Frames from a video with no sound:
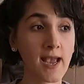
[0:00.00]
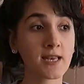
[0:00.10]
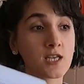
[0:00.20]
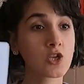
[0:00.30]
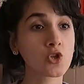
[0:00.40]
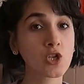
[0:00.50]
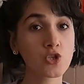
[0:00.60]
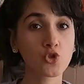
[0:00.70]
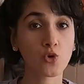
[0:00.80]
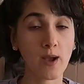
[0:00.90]
and you
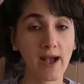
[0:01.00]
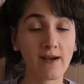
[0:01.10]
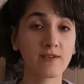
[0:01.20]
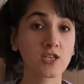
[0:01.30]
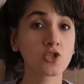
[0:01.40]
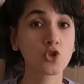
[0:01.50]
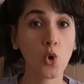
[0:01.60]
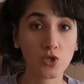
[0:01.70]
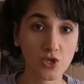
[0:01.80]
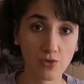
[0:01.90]
need to have it
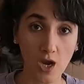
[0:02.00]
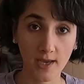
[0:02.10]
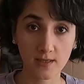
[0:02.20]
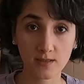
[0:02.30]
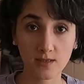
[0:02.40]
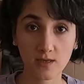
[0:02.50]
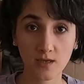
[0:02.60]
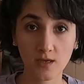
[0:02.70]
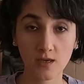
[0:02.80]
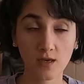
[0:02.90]
notarized
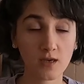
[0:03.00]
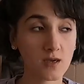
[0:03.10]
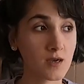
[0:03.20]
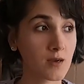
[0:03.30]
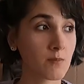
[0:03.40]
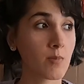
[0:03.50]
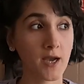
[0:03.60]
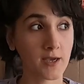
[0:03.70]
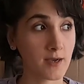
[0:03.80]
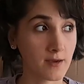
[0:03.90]
by